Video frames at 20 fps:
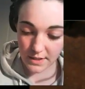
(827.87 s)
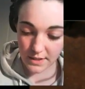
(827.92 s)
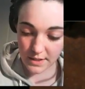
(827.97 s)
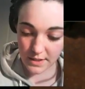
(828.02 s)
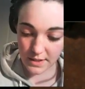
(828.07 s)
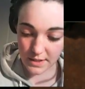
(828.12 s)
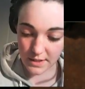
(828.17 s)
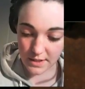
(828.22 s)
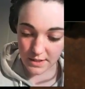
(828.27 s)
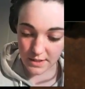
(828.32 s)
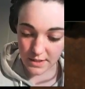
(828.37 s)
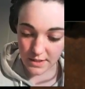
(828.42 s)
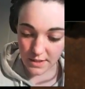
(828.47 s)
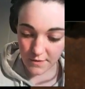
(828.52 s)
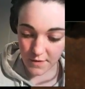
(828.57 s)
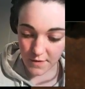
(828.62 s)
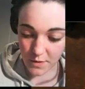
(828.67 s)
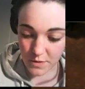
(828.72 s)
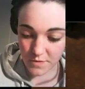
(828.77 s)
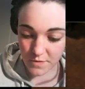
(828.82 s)
And
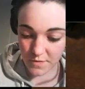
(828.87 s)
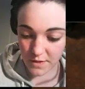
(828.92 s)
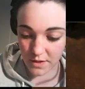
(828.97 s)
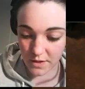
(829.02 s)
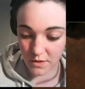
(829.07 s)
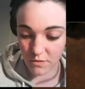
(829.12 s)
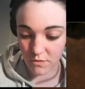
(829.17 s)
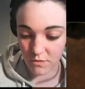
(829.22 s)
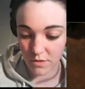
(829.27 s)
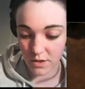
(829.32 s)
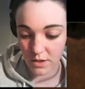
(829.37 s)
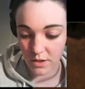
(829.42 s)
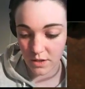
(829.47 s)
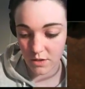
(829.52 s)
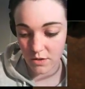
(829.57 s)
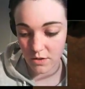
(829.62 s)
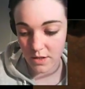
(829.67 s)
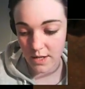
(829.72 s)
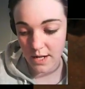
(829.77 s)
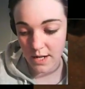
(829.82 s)
if I was feeling really
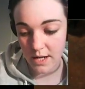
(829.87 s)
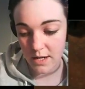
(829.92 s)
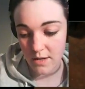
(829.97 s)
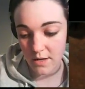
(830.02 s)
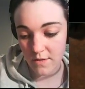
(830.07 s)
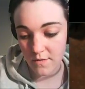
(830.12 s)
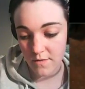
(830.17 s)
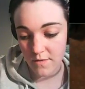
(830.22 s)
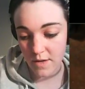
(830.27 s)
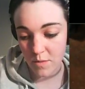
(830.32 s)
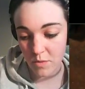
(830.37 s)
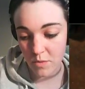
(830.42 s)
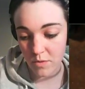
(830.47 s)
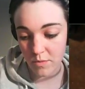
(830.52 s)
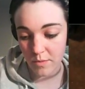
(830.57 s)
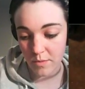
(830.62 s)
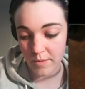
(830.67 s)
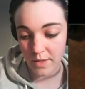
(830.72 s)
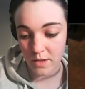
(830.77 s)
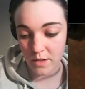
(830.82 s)
creative, I
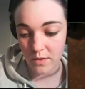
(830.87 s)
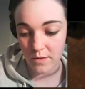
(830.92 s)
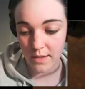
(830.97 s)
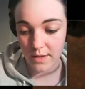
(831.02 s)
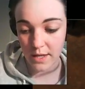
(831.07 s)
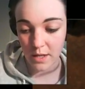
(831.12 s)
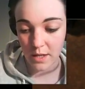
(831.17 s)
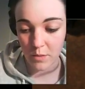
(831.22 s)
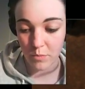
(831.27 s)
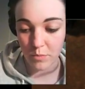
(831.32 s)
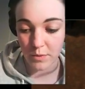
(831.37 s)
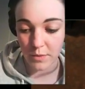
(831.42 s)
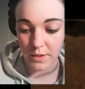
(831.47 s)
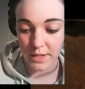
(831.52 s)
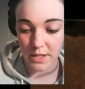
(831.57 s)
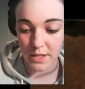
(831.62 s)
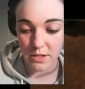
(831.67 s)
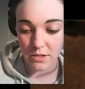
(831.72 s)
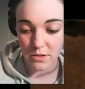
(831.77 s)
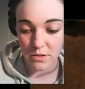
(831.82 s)
probably could like
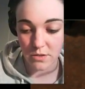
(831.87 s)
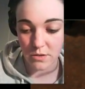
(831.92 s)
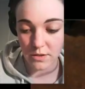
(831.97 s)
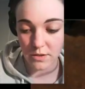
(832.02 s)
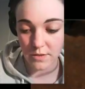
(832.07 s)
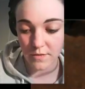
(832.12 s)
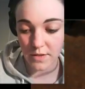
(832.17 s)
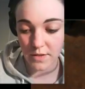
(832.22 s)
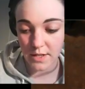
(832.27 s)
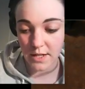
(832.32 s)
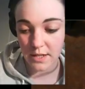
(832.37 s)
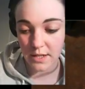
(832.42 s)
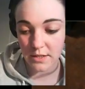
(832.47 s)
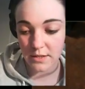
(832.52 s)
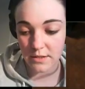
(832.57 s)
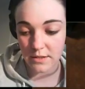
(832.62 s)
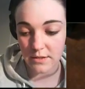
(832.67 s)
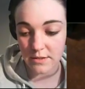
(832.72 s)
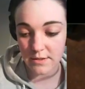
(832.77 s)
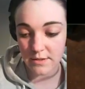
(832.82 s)
blend all of the
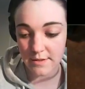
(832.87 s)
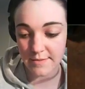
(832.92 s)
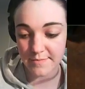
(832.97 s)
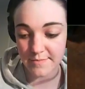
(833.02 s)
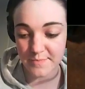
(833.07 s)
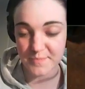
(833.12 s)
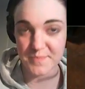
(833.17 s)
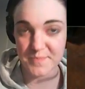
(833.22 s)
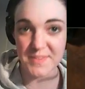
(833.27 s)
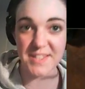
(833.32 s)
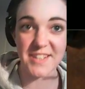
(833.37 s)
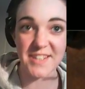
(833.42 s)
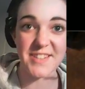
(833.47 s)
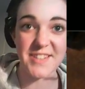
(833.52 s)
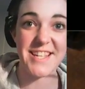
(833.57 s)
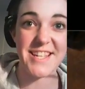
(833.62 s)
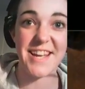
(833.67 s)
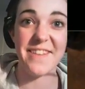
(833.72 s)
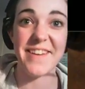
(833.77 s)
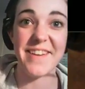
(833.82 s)
colors. I'll
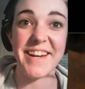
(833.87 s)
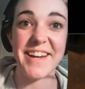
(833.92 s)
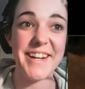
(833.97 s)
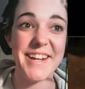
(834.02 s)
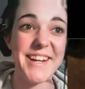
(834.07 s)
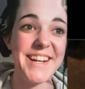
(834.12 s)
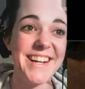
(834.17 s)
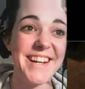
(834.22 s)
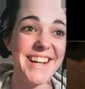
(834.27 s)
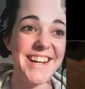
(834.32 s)
see how I go.